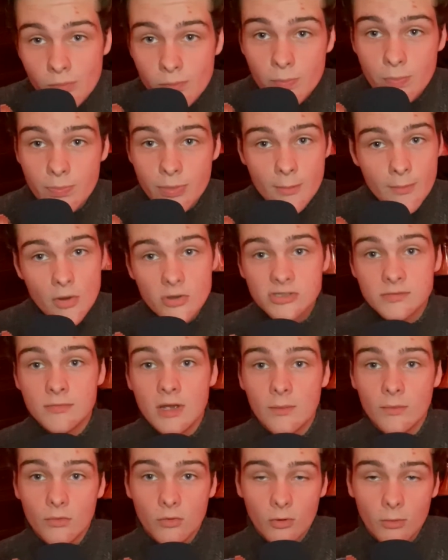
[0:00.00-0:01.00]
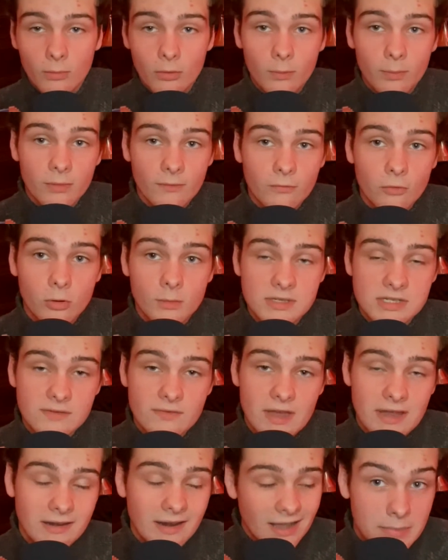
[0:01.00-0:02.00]
the most memorable performance of
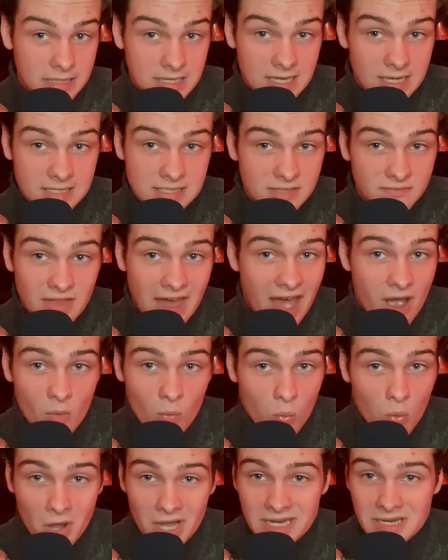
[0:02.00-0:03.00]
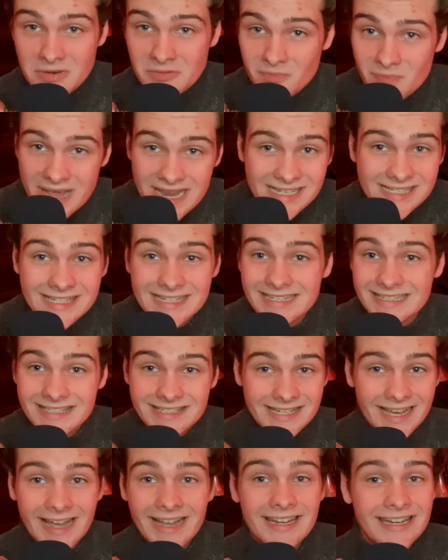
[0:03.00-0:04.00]
that night, because of that one basic
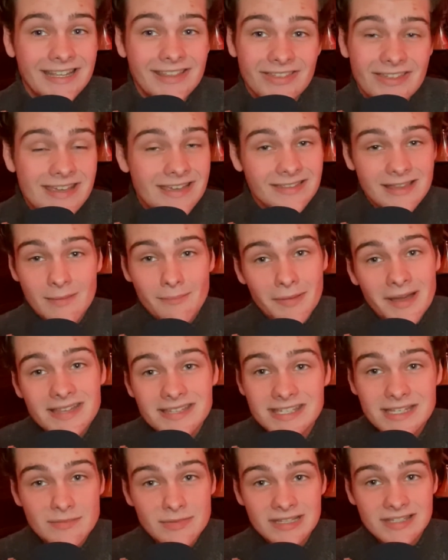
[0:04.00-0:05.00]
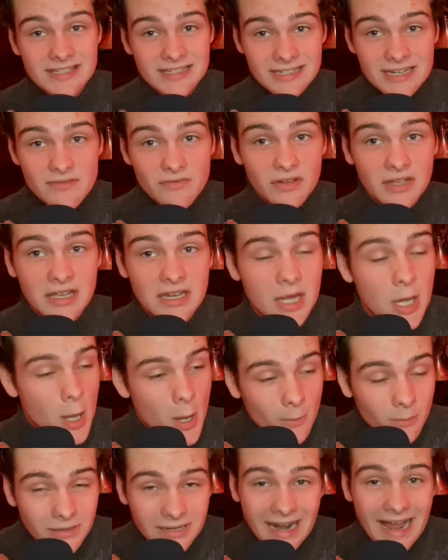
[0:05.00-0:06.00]
tiny thing that might seem insignificant,
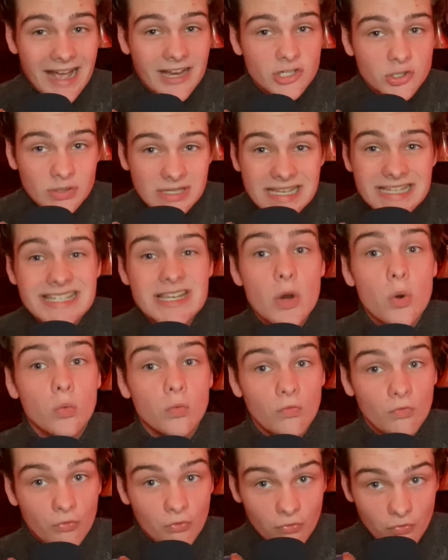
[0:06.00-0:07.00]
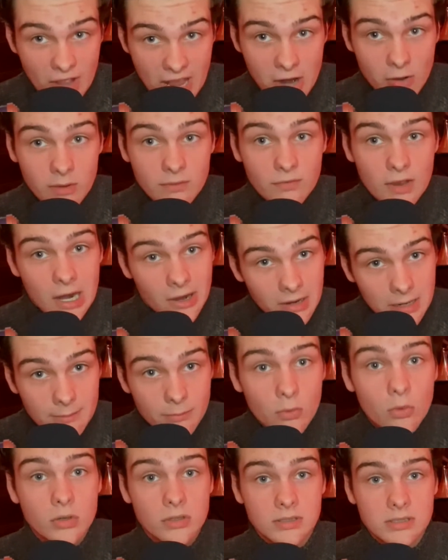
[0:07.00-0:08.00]
but it actually is very, very
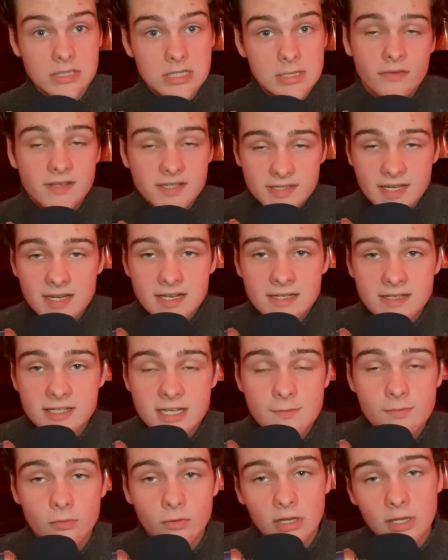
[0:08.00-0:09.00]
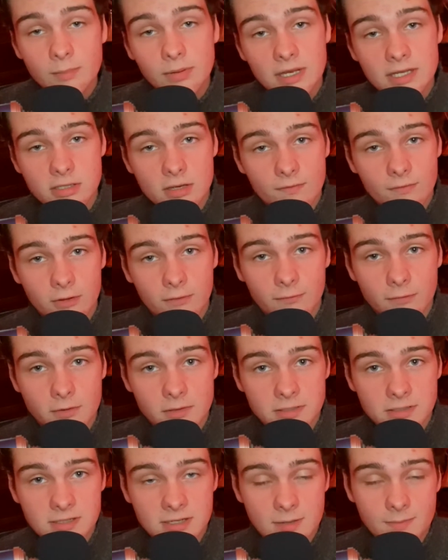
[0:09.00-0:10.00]
important. The second tip really plays off the
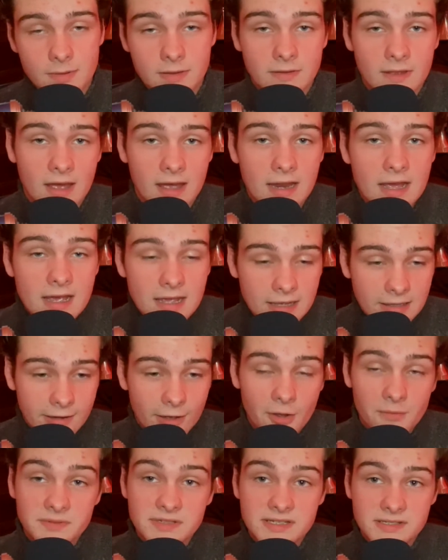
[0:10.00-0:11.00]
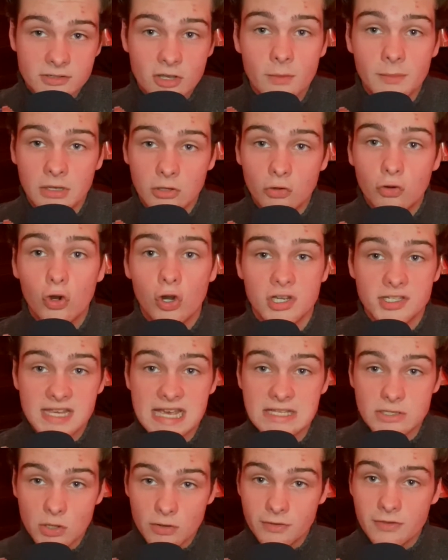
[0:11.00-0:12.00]
first tip in that it helps us coming across
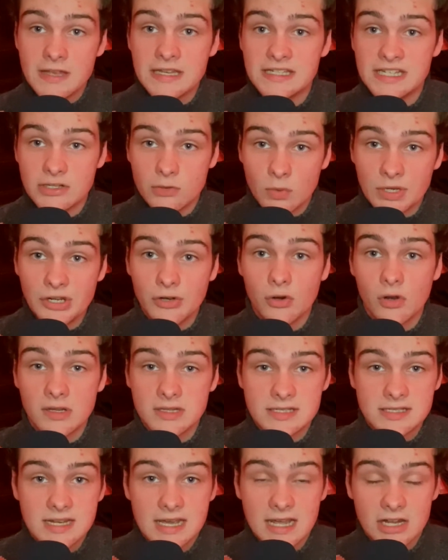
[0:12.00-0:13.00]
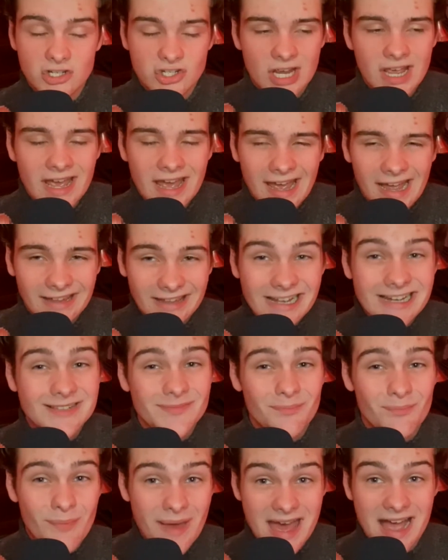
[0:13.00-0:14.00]
as authentic when you're on stage, and that is
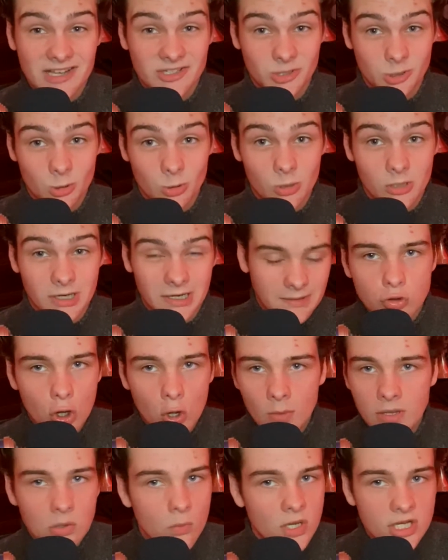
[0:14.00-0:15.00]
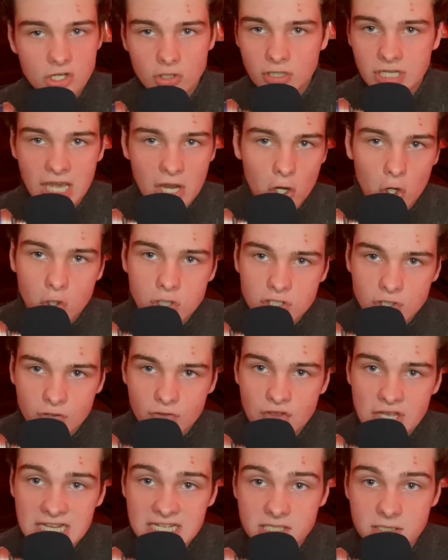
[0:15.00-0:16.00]
backstory. Knowing what your character
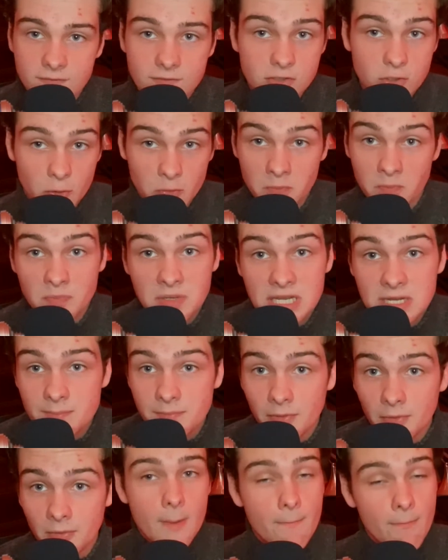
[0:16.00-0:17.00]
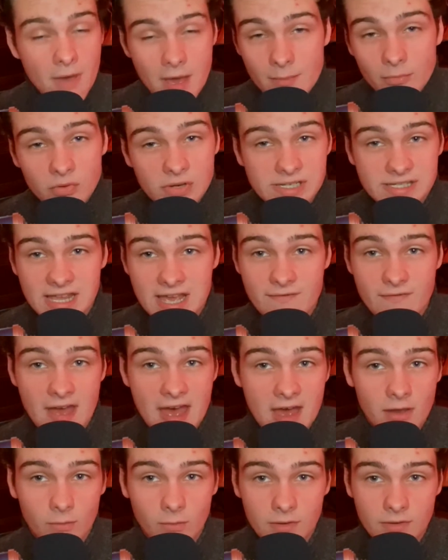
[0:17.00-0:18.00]
thinks of certain people, memories they've
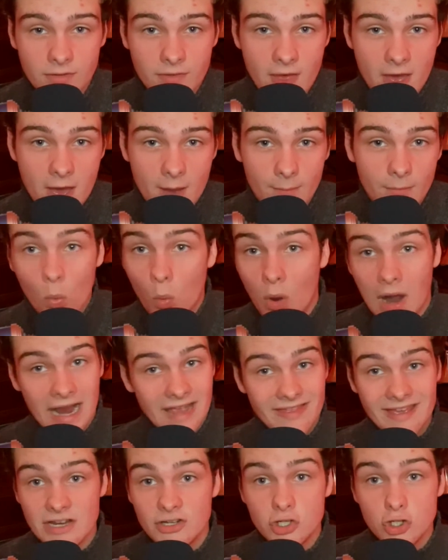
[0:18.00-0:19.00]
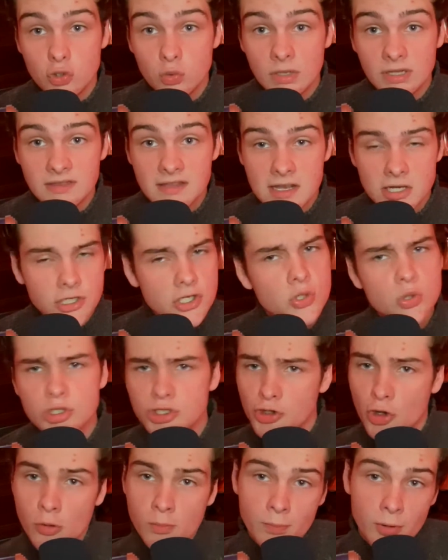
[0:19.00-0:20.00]
had with them, why they do what they do,
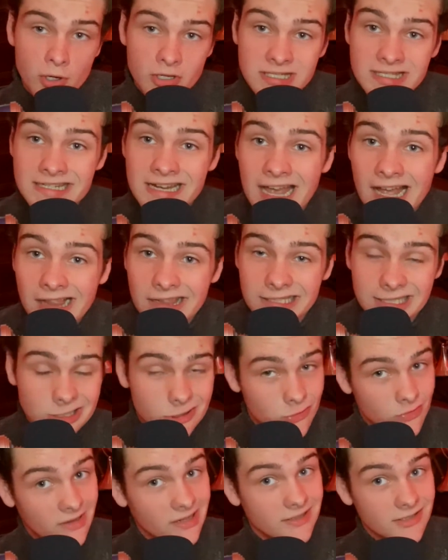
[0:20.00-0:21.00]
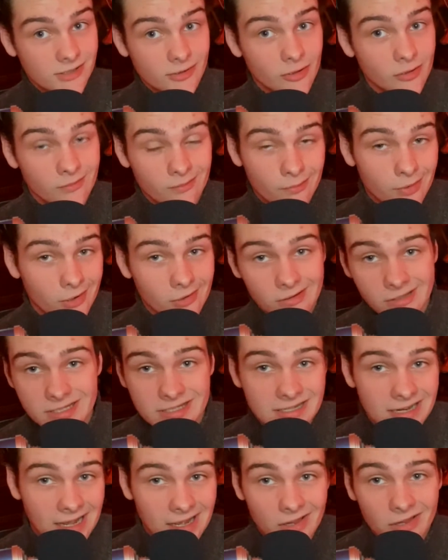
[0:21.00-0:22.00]
certain personality traits, certain
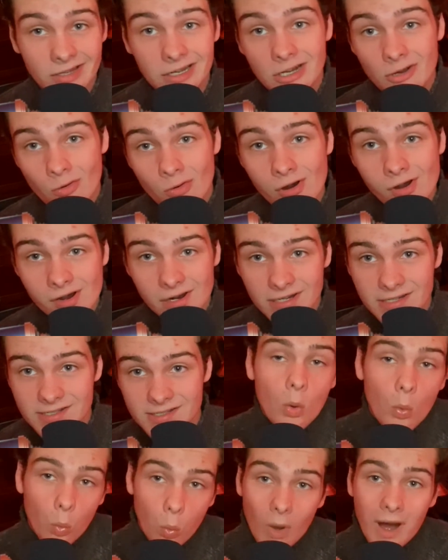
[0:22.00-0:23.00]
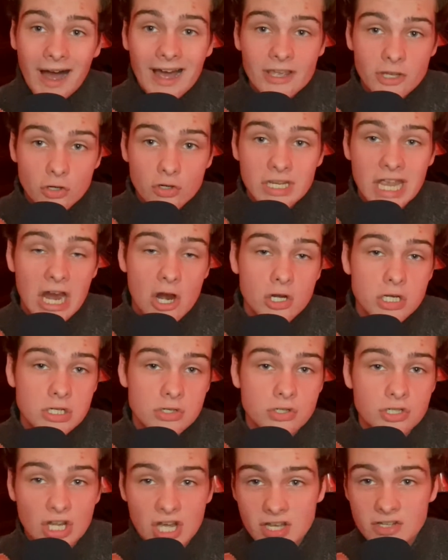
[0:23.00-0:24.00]
personality quirks, why your character
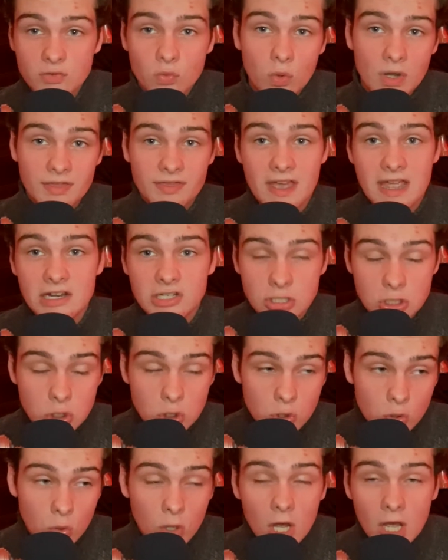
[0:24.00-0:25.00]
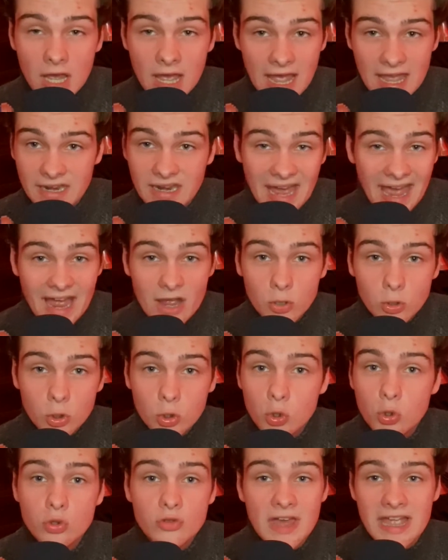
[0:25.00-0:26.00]
does what they do, and
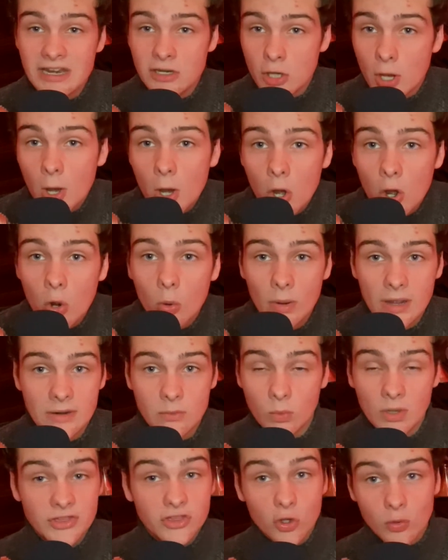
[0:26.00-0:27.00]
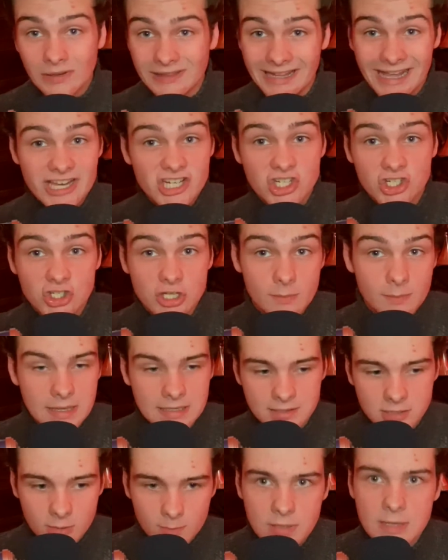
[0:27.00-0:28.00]
who they know and what the relationship is
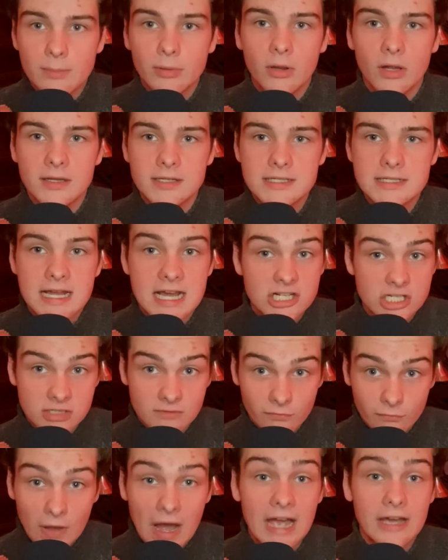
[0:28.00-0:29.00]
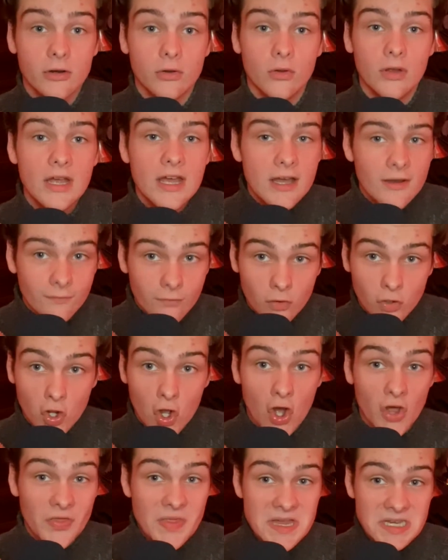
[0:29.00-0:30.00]
to people on stage is vital for an
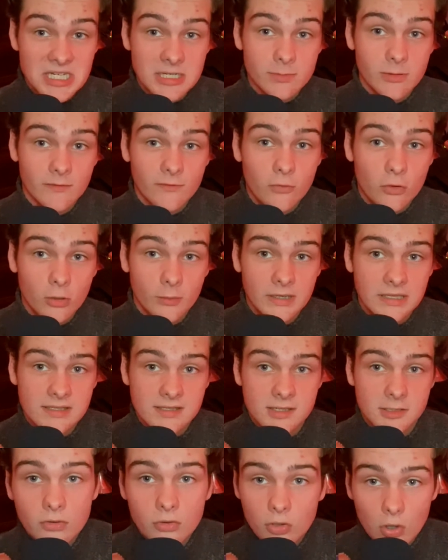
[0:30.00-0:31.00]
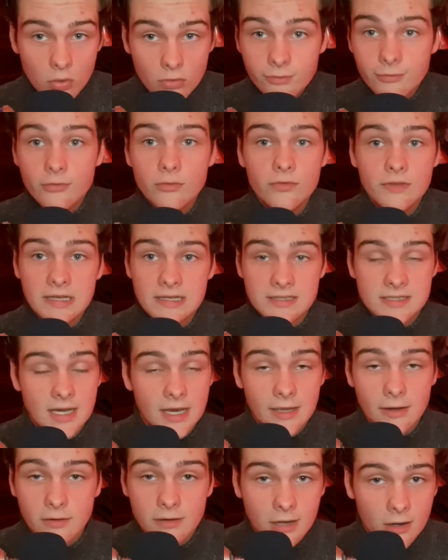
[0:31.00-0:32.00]
authentic performance. Go through the
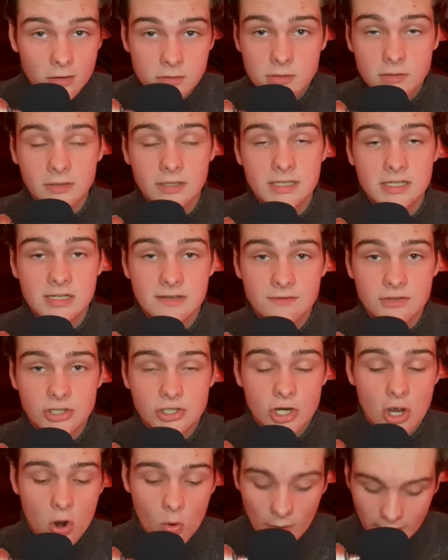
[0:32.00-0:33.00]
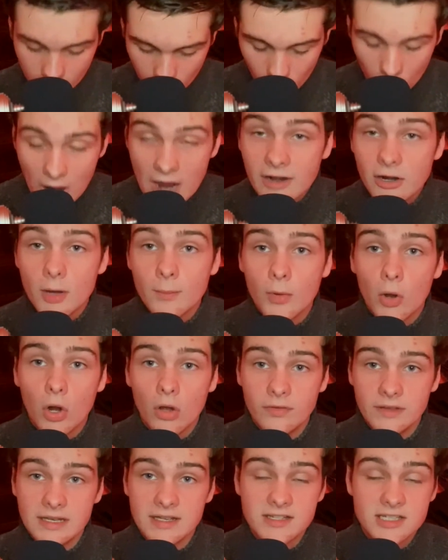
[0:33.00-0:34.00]
entire character list of the show and write up all
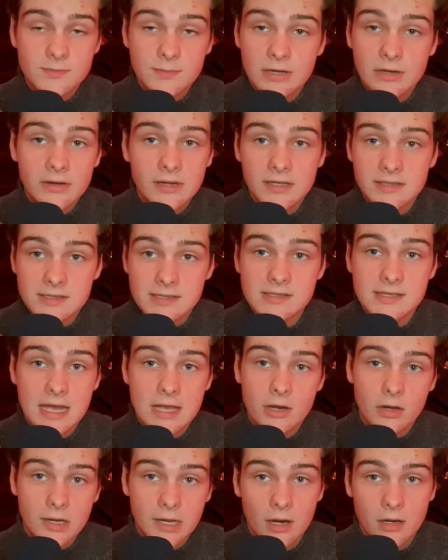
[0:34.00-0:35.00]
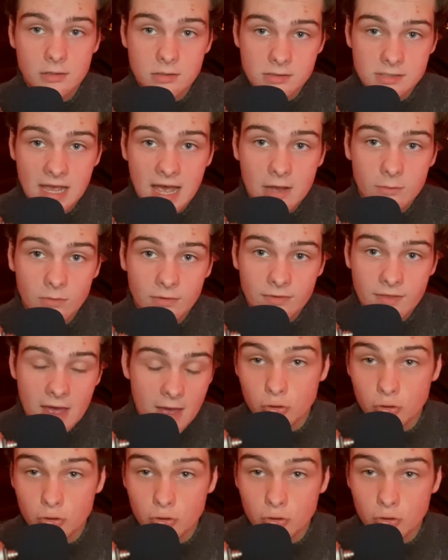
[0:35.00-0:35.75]
the experiences that your characters had with them. Do